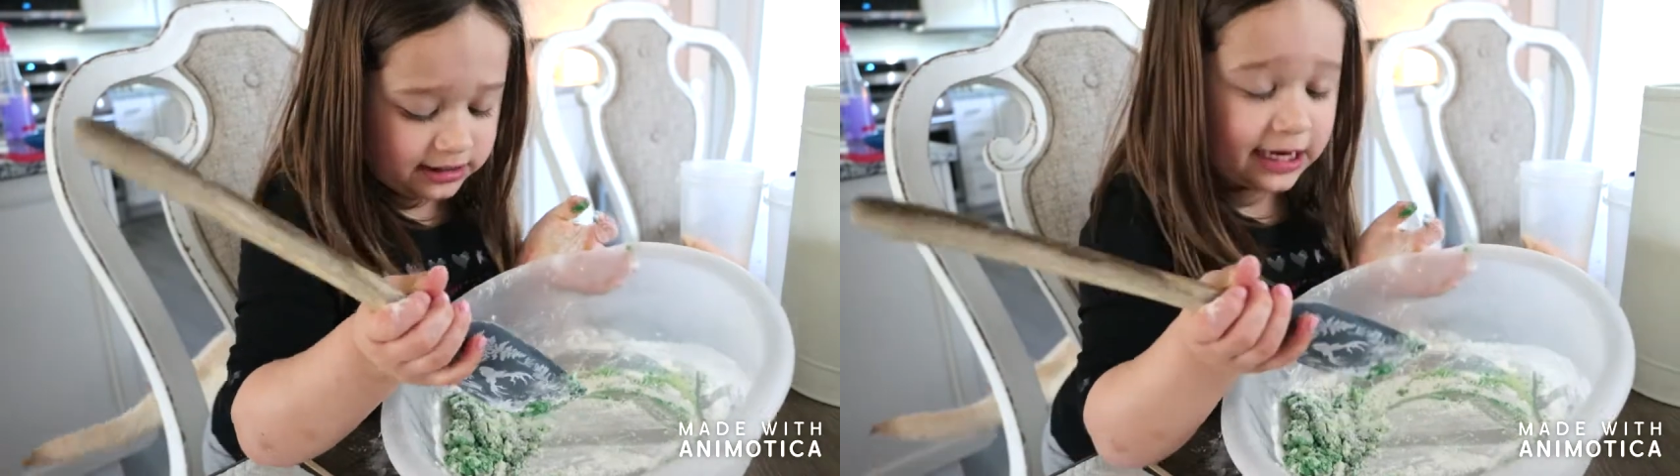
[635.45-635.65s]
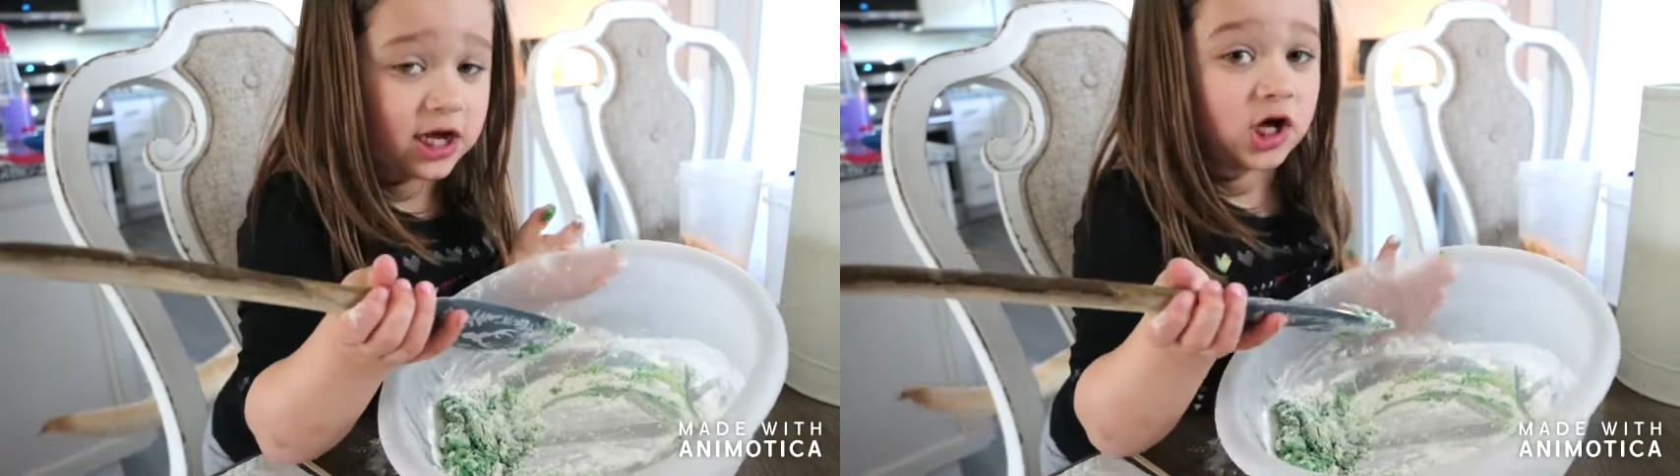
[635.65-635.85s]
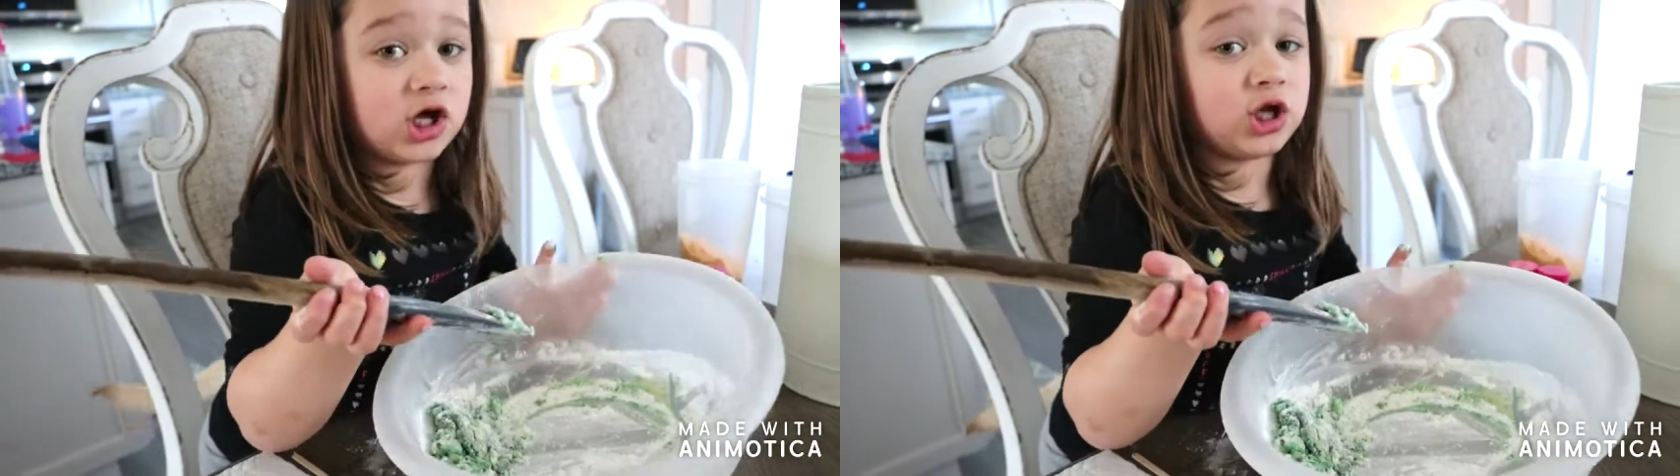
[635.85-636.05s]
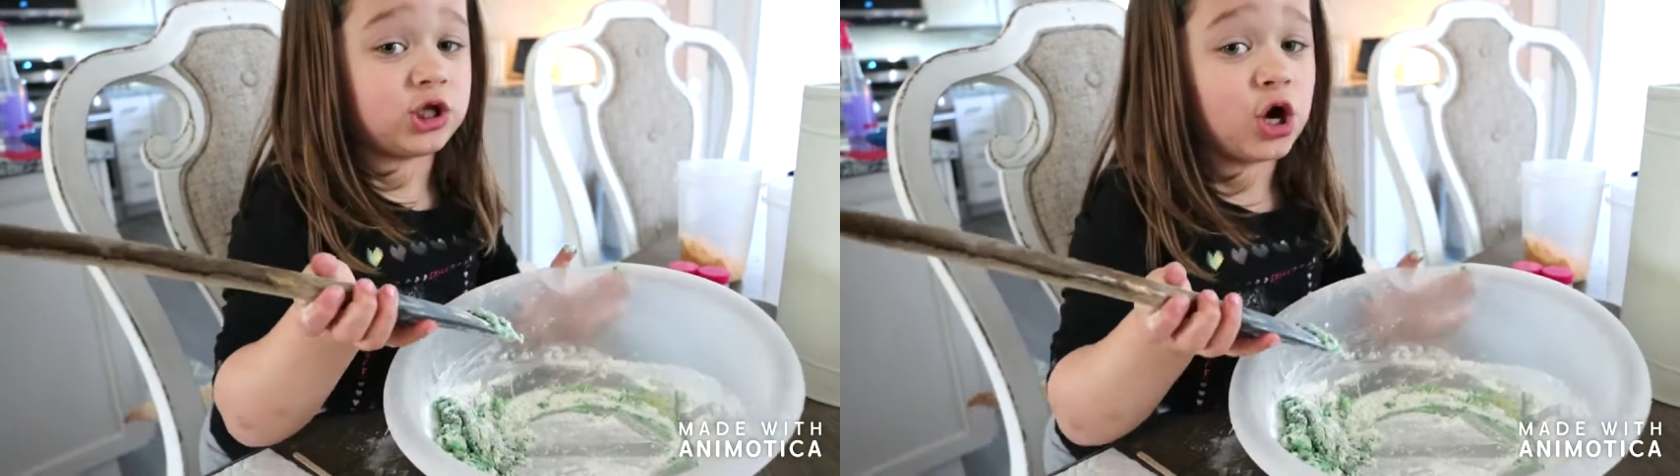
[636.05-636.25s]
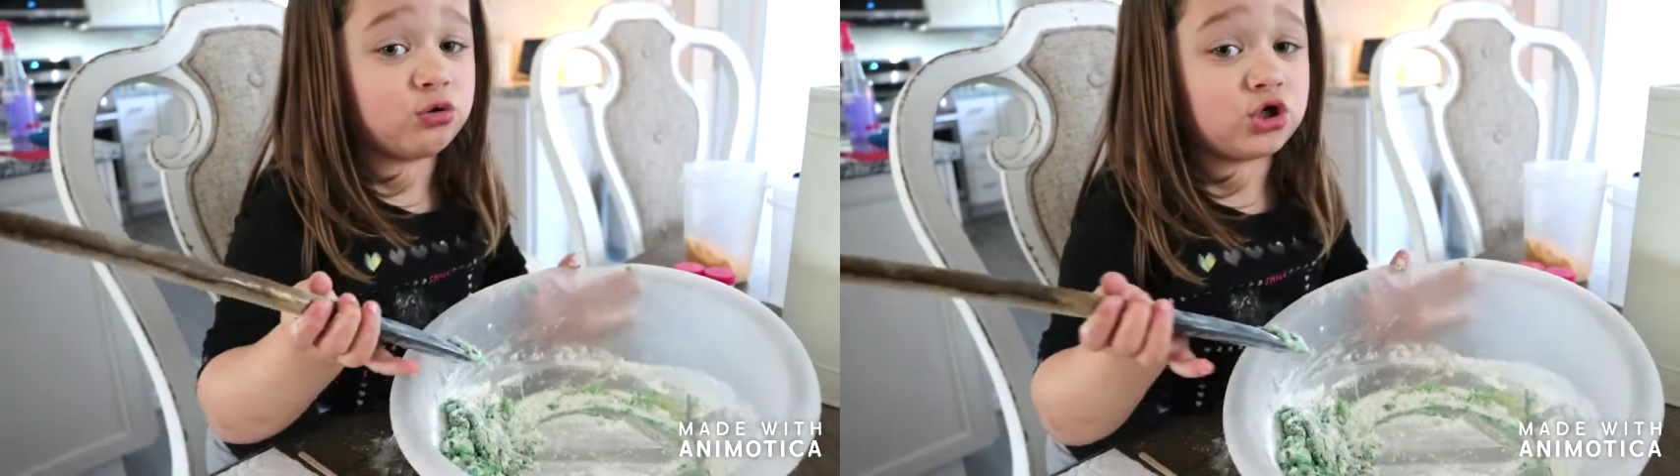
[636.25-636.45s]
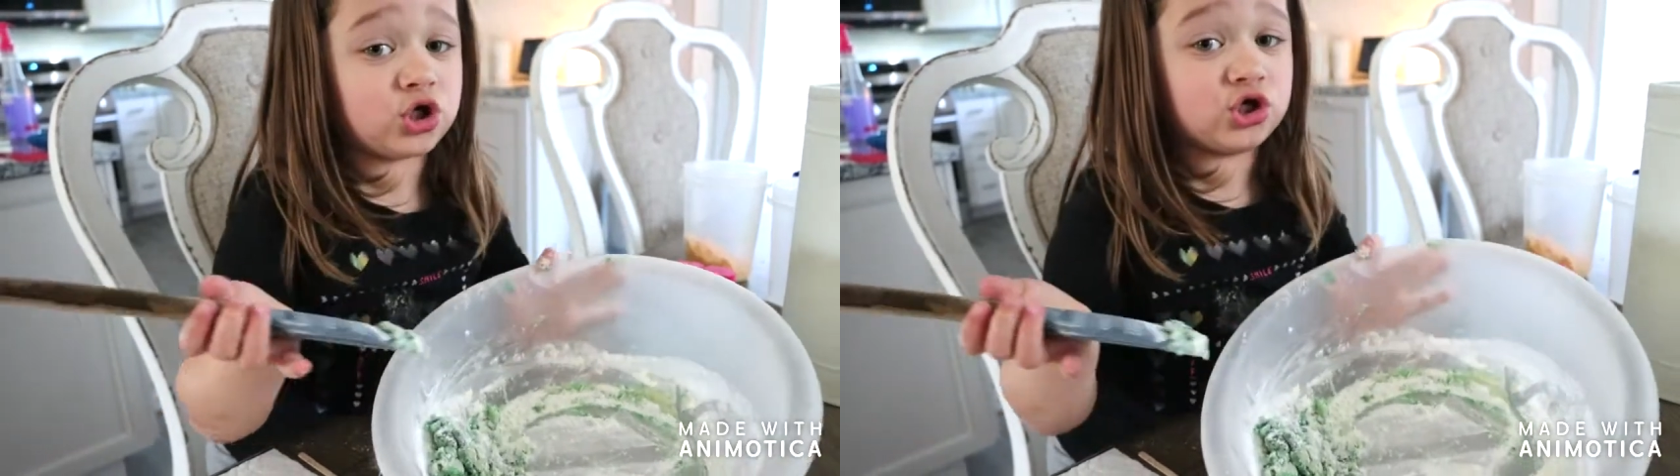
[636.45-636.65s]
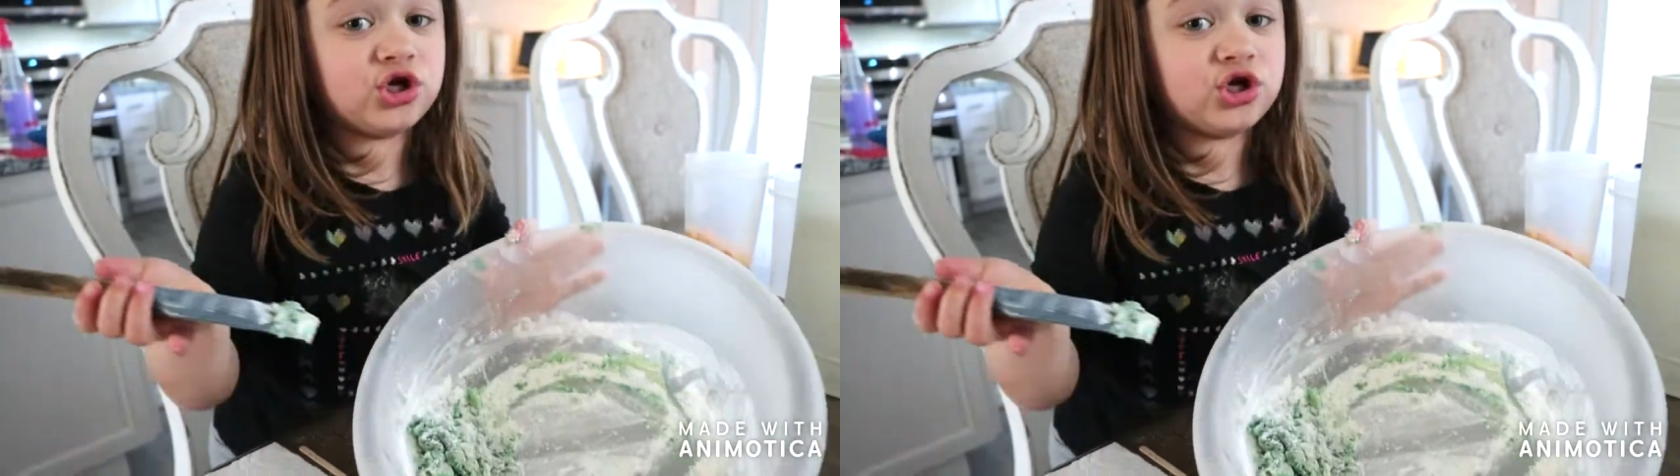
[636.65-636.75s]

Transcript: Take looks a close ugly.